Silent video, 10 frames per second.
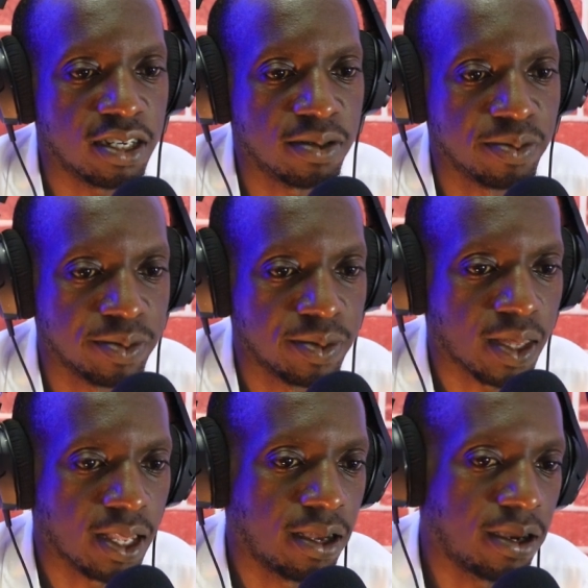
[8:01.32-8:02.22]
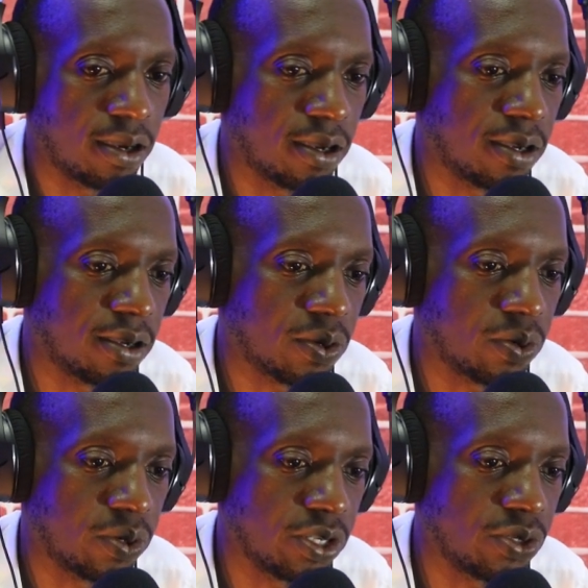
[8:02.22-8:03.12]
earlier uh,
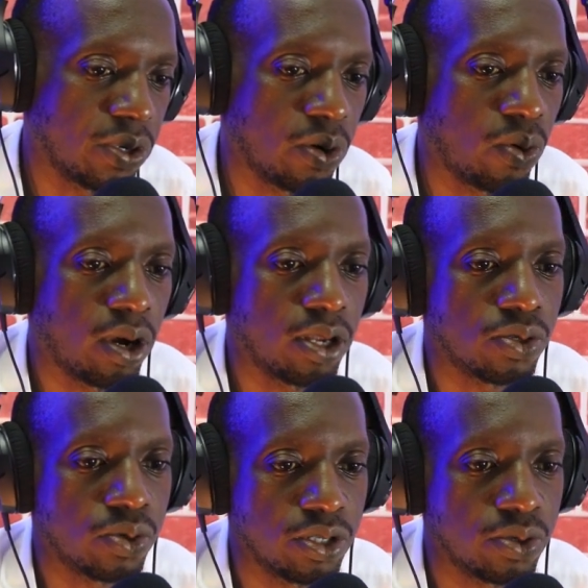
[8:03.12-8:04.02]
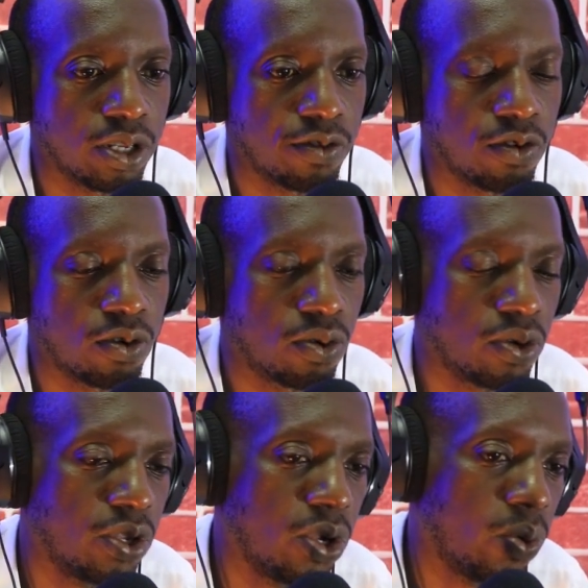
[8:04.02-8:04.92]
queen to a1 queen to
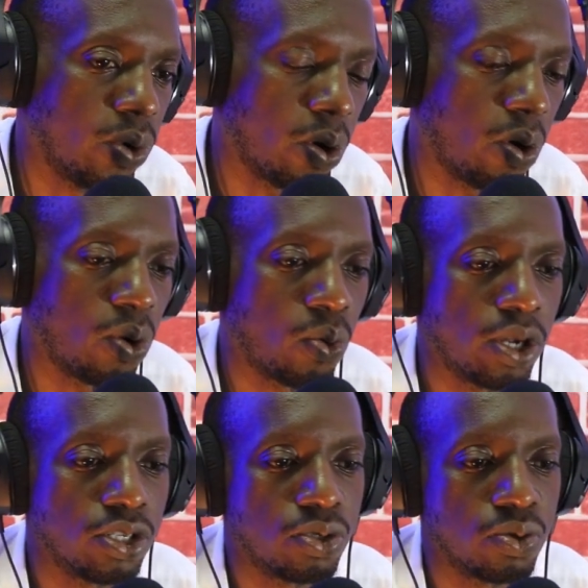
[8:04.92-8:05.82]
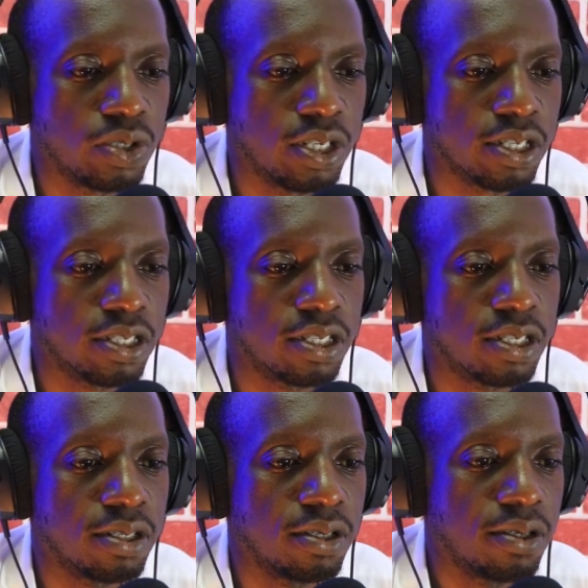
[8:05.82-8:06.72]
h4 we all want to
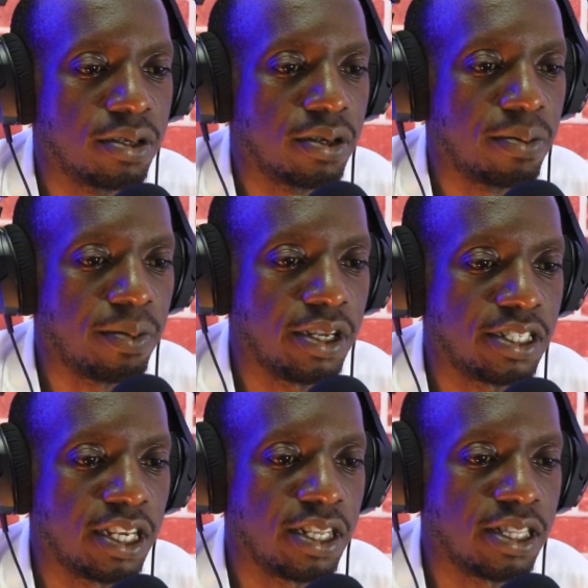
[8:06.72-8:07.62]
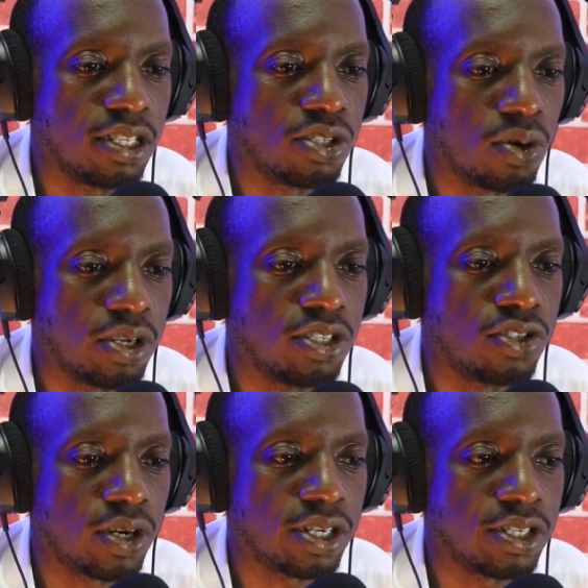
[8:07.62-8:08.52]
just maintain this
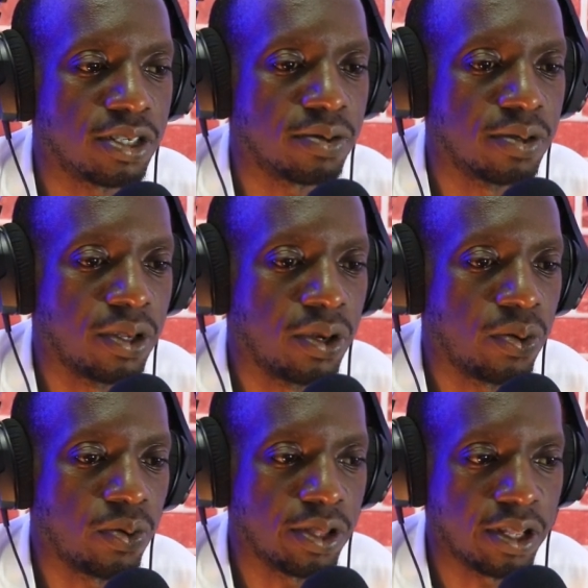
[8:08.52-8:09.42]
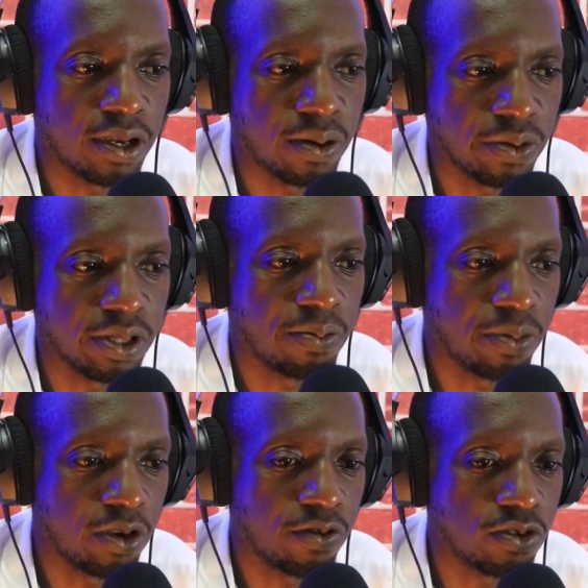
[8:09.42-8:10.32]
solid structure with a with a
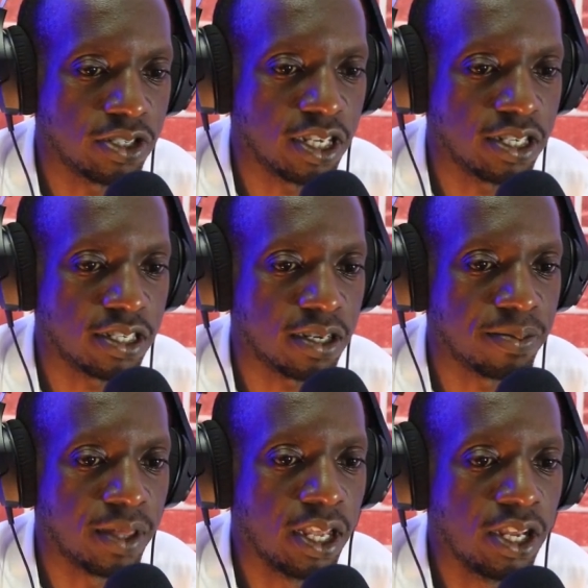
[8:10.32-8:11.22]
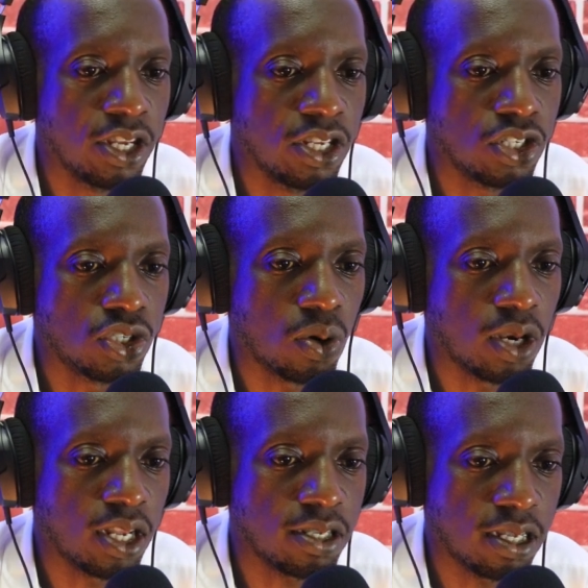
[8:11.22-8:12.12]
beautiful center
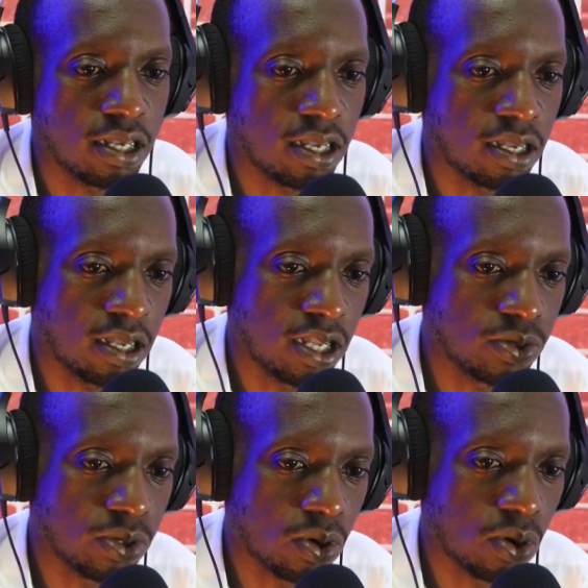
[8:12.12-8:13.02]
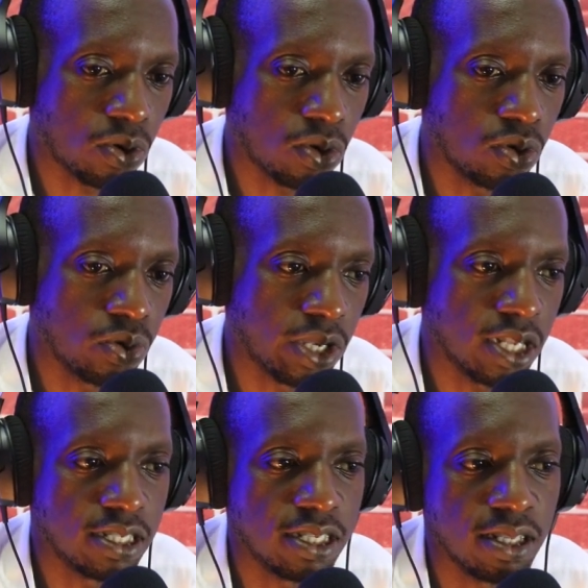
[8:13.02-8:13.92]
so uh, as we conclude, we
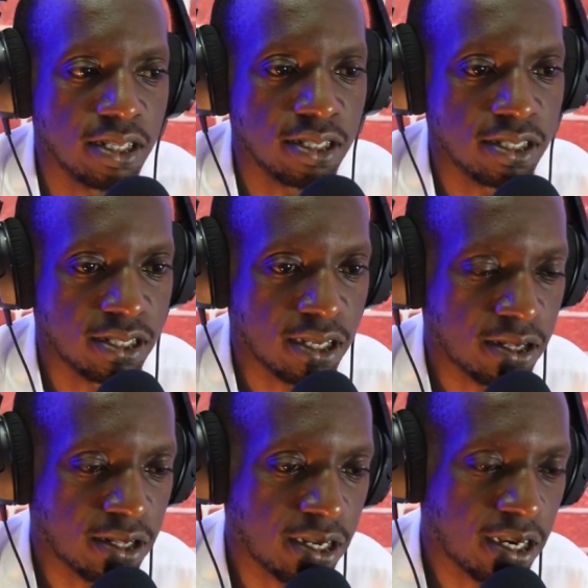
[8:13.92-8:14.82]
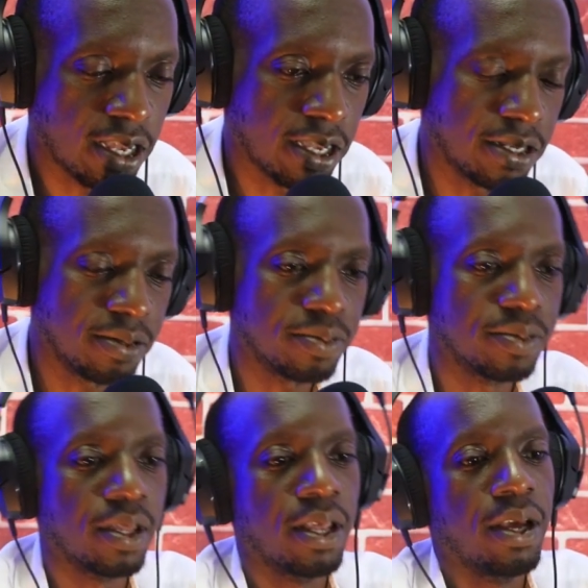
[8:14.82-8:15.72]
can see this other line